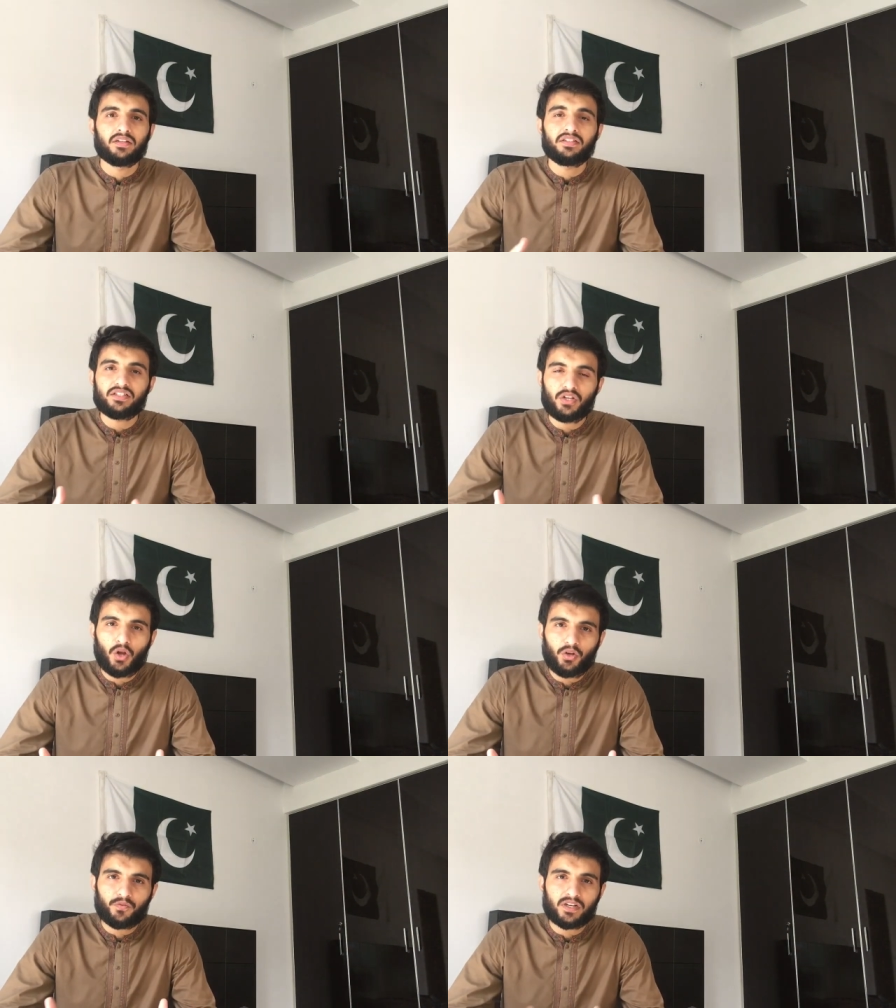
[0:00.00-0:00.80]
There's a
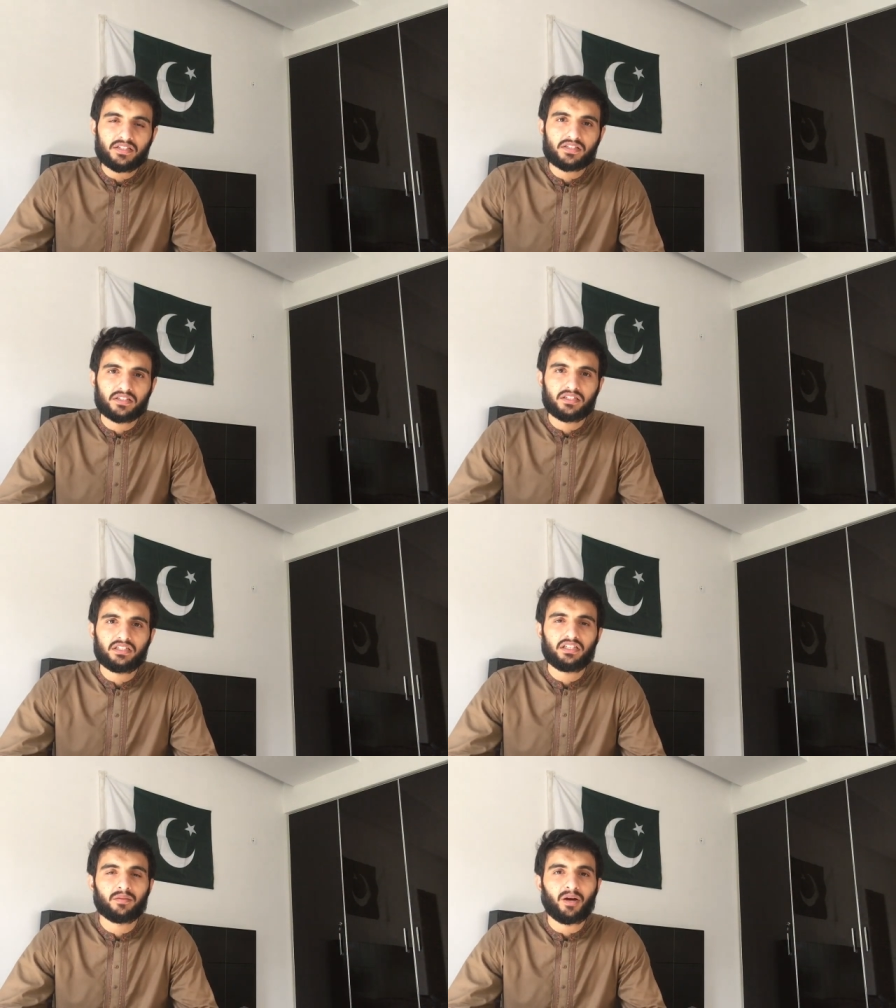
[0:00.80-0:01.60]
lot of
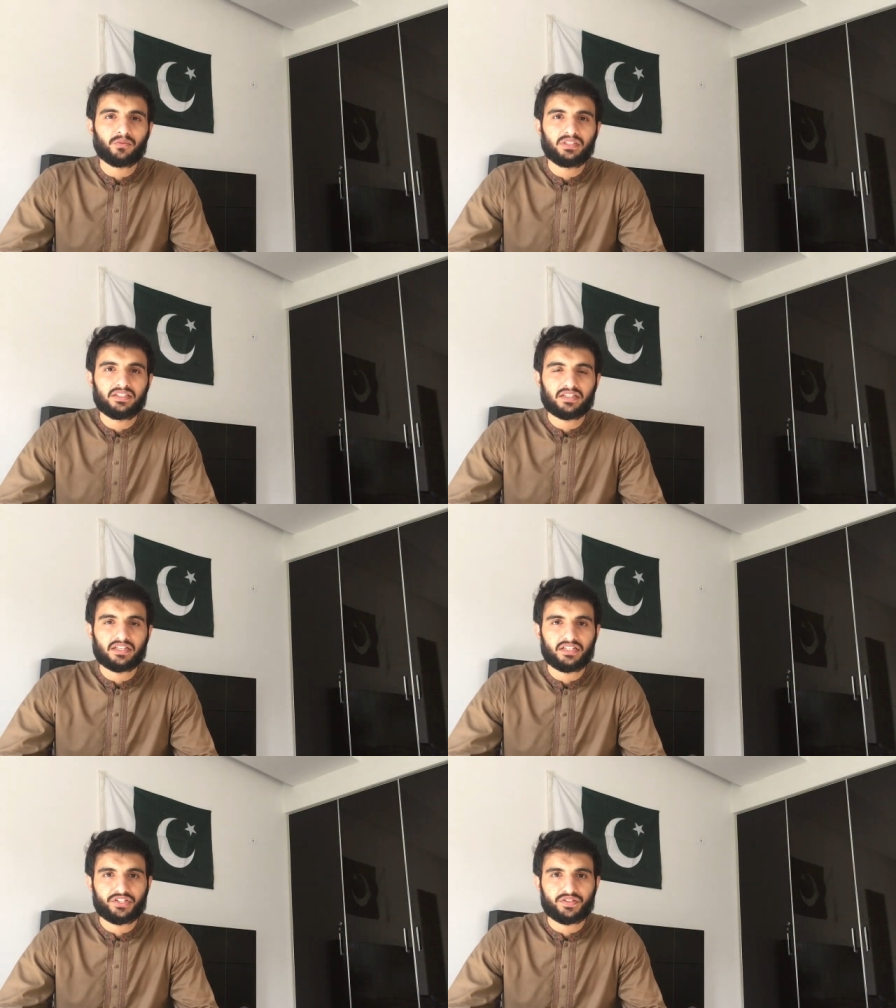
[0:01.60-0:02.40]
uncertainty about these
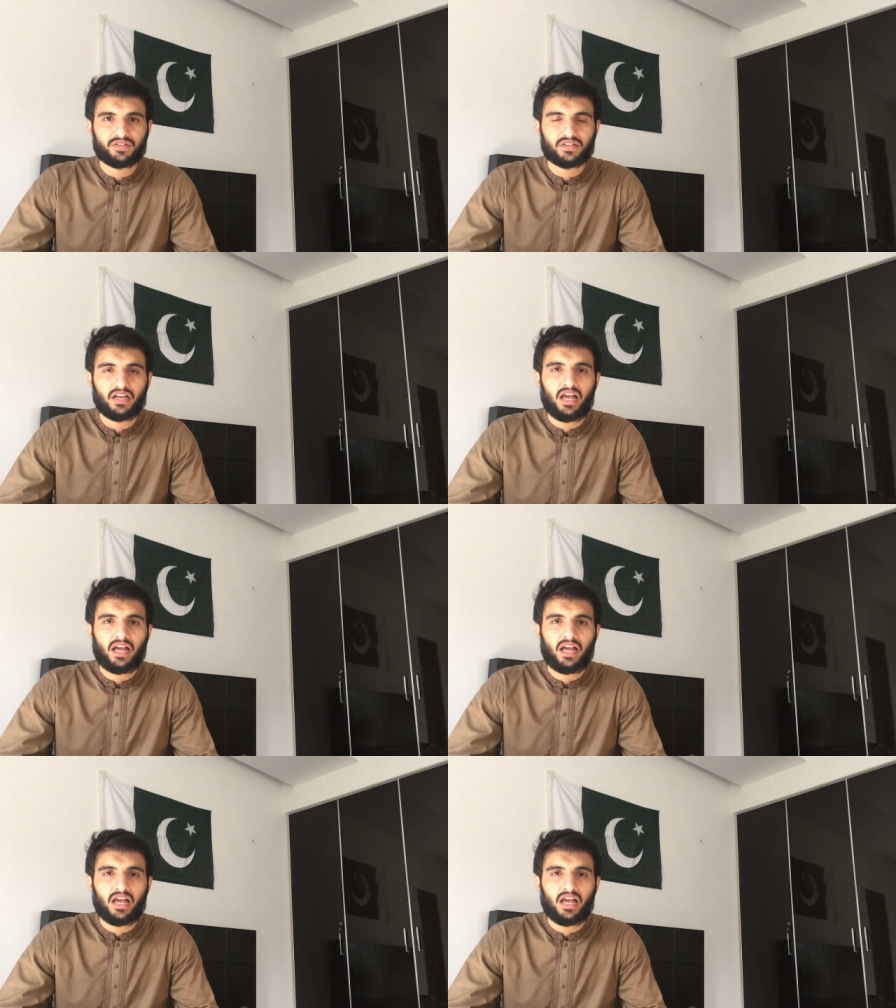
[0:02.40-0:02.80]
conditions,